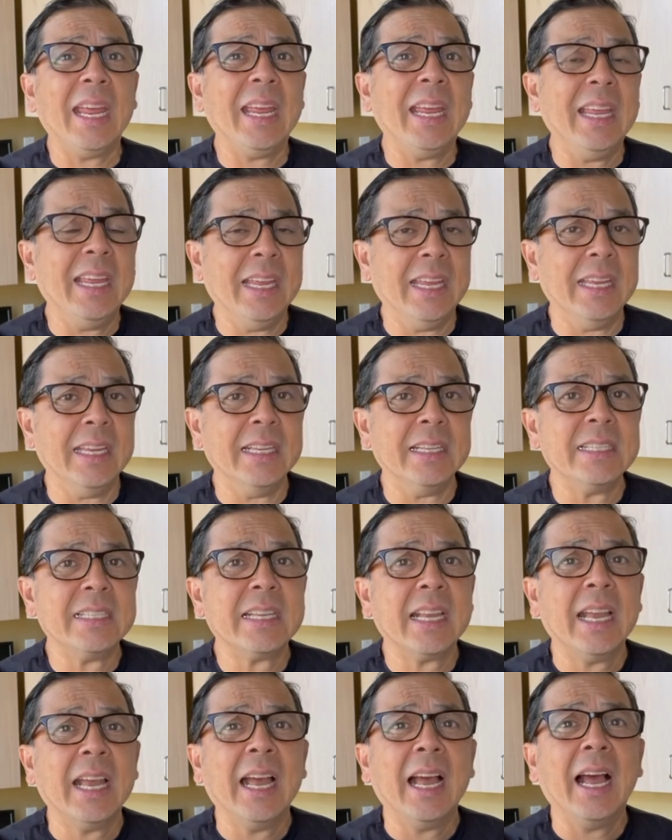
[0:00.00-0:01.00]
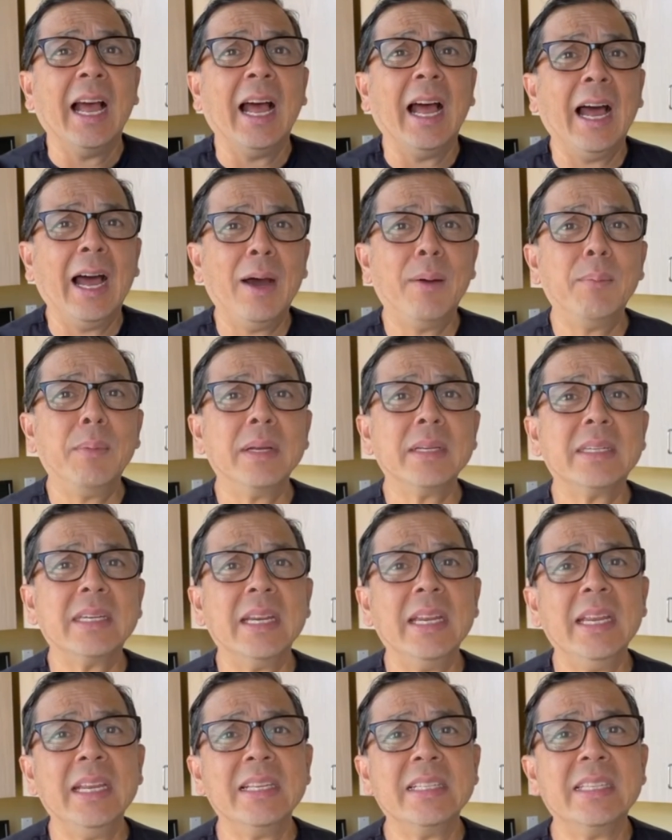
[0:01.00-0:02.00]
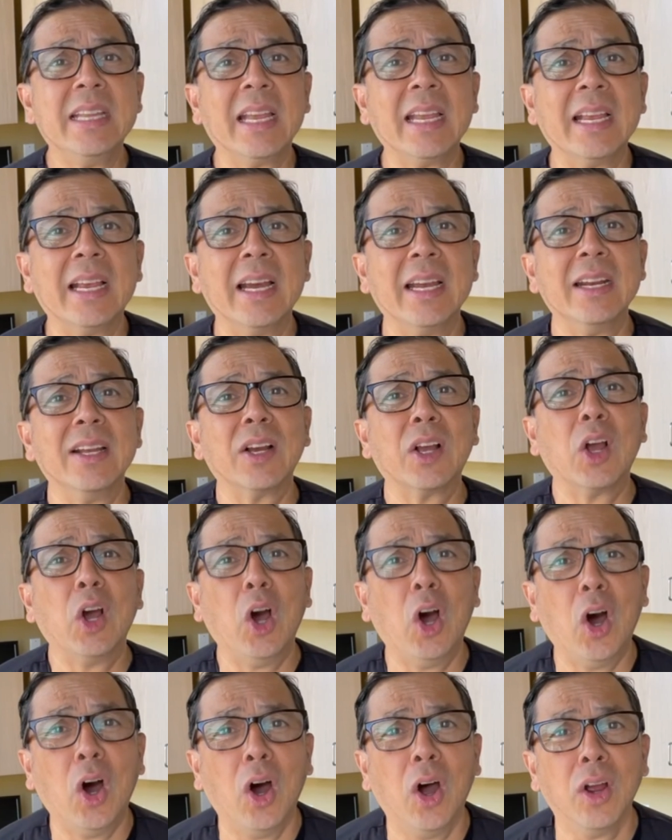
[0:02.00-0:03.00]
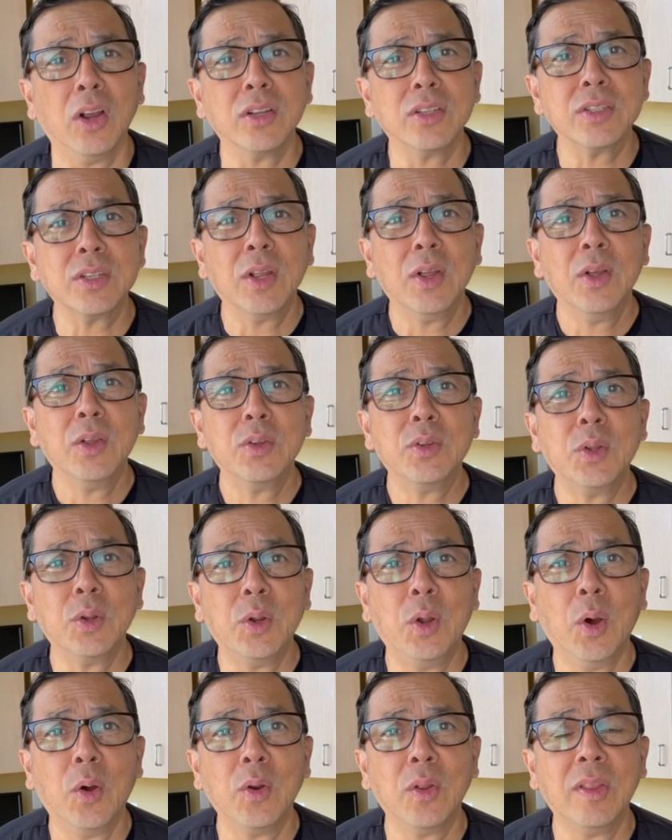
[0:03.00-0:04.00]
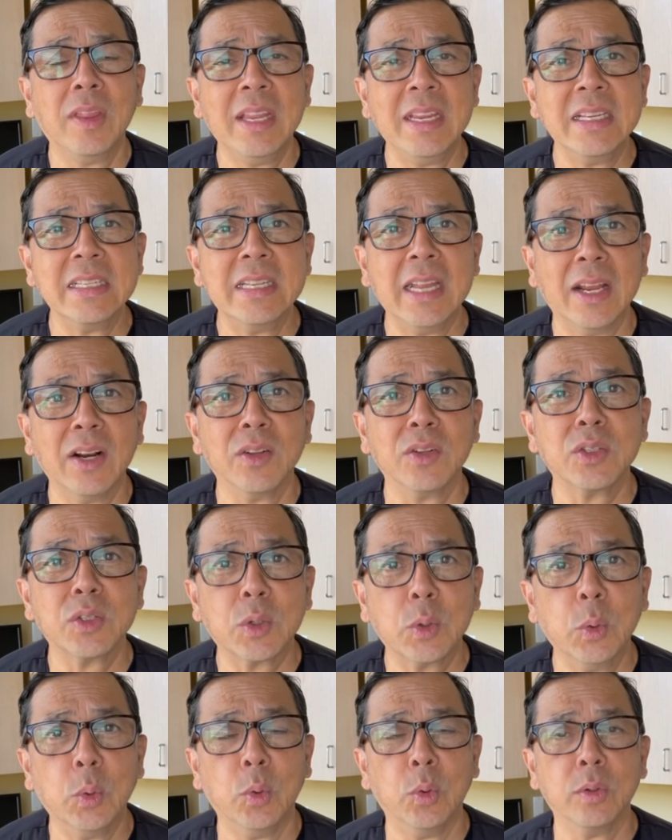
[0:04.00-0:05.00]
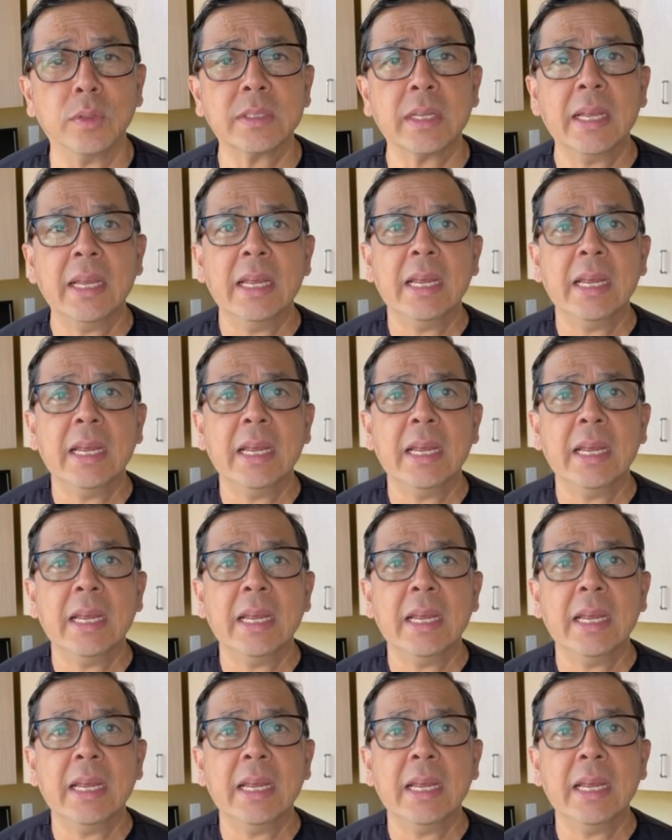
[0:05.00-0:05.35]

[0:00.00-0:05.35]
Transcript: is how much is it going to cost to go to these dental schools?